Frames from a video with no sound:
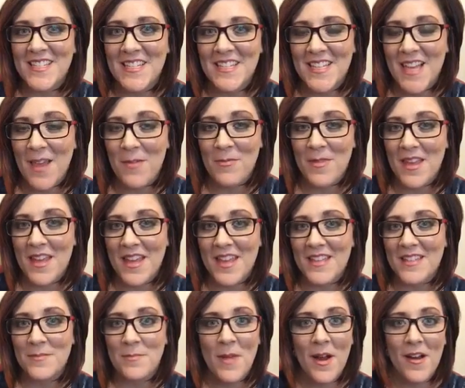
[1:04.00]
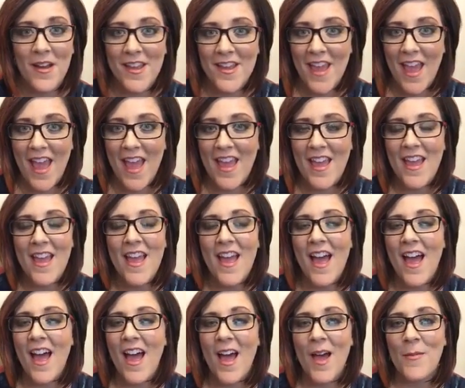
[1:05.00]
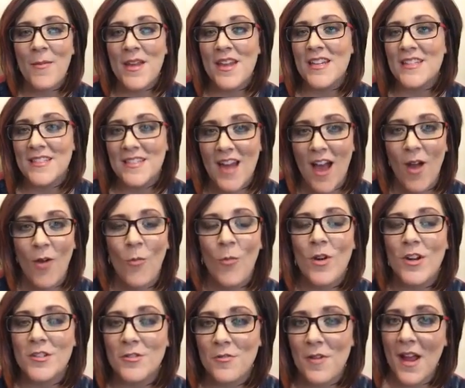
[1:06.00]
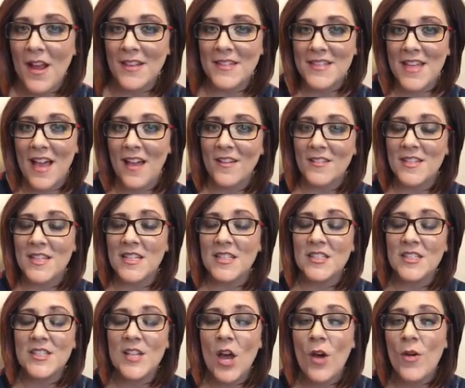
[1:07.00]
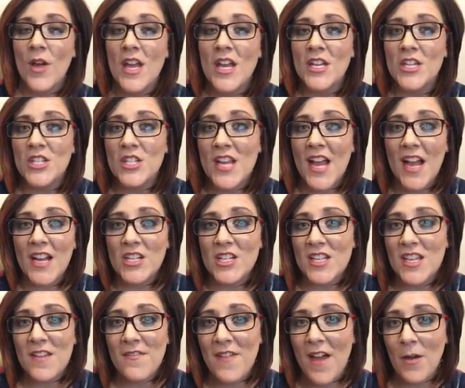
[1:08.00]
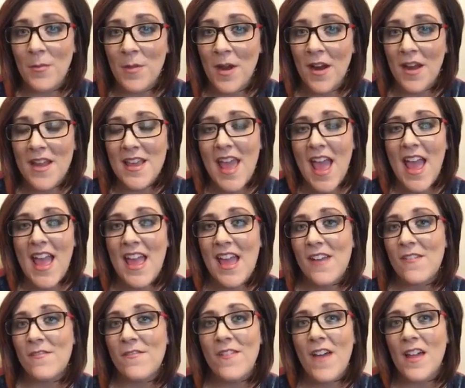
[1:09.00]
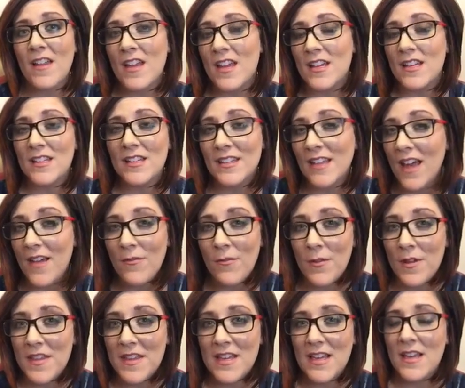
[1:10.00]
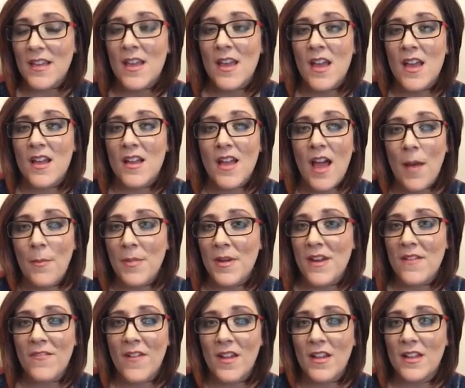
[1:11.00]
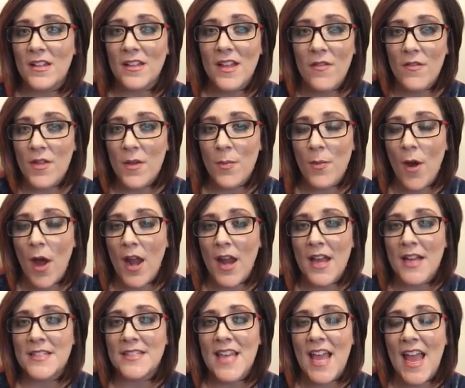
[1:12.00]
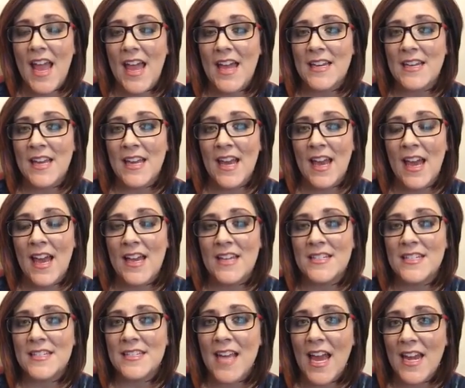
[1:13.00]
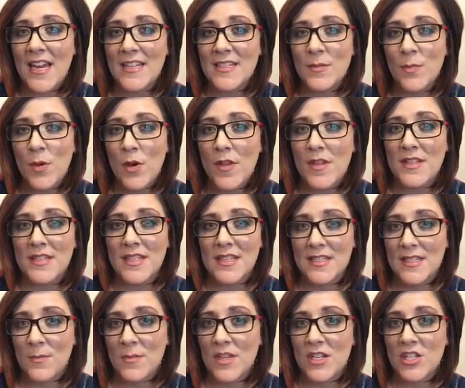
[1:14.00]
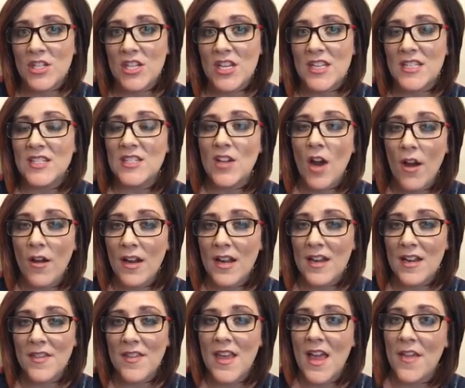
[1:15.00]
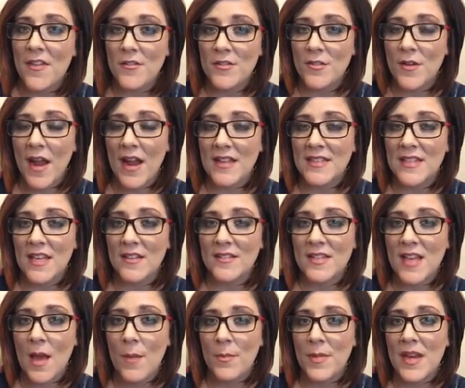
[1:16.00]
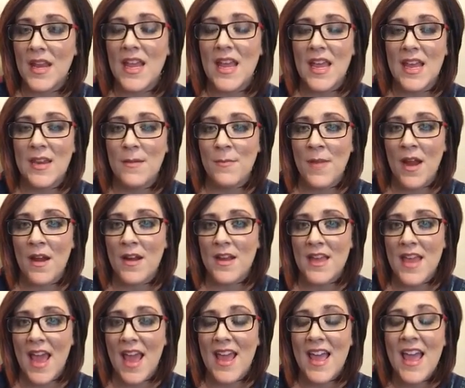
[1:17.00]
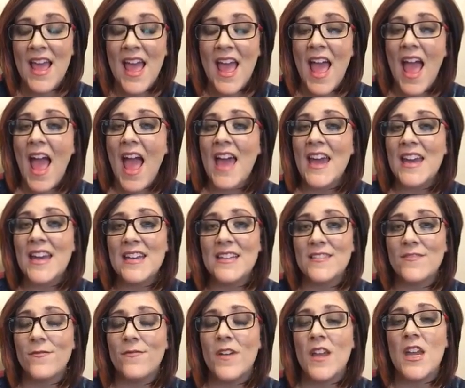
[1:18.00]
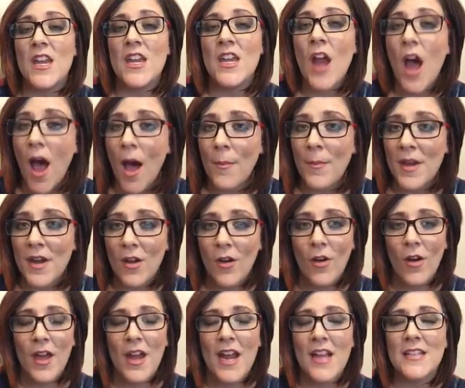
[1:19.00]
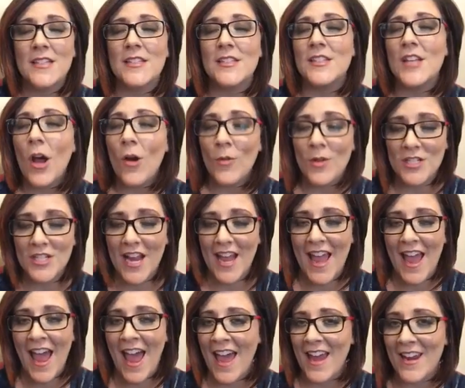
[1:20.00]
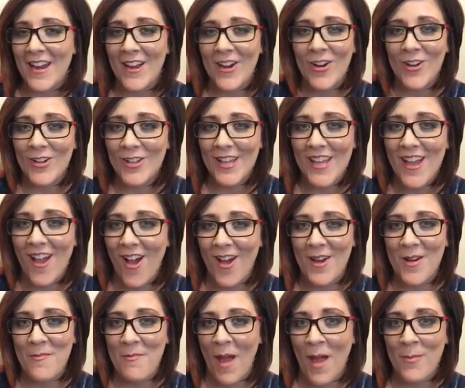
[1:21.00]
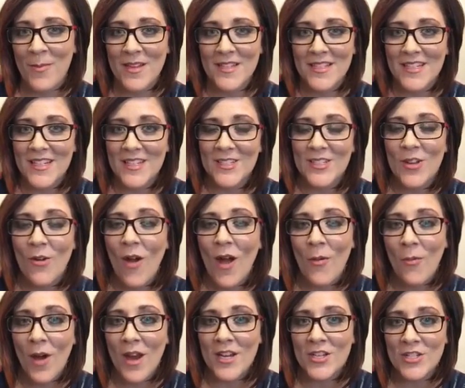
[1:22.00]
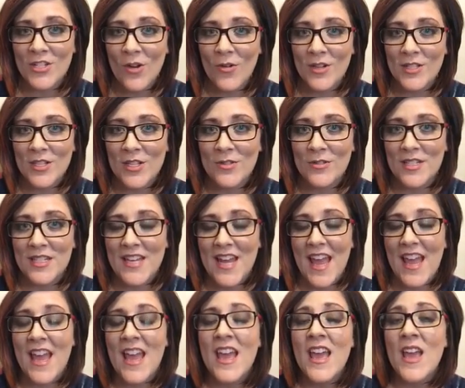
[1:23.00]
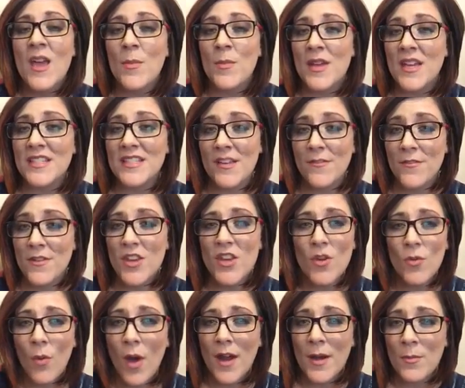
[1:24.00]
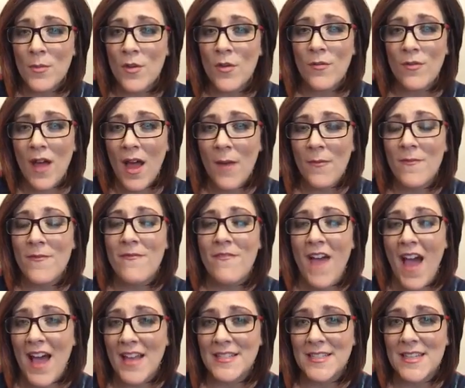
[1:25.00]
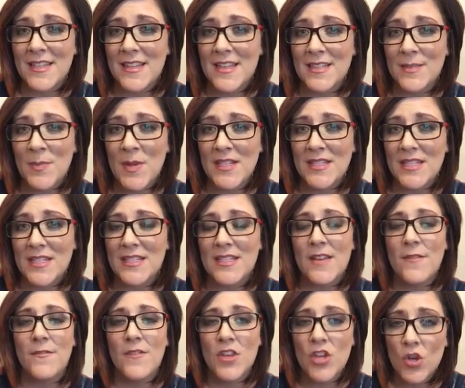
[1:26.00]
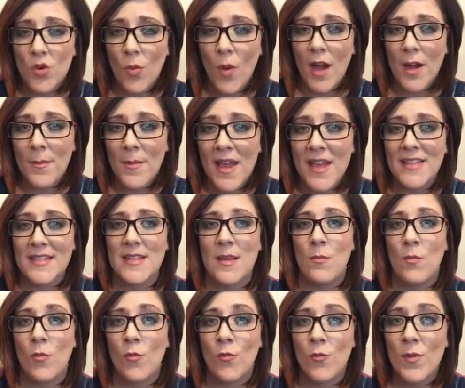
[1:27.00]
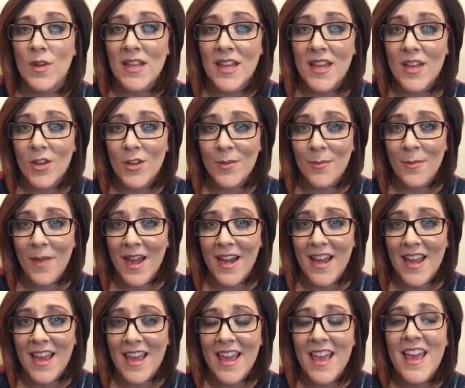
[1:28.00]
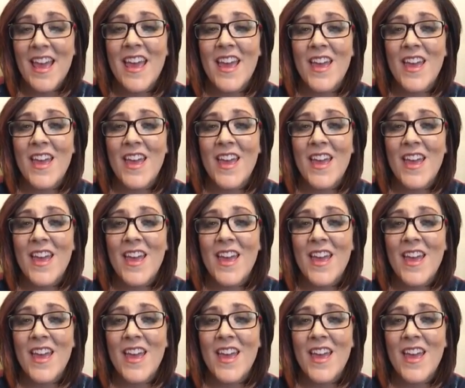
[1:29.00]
is the same thing as Mary Kay, it is not. We're direct sales. And so she actually found Mary Kay and fell in love with the company, fell in love with the products, and decided to put the system that she started in the other direct sales company in Mary Kay. And it is phenomenal. And I so wish I had it early on in my business. So I want to show it to you today, because if you want to move up fast in this business, if you want to make some really good money,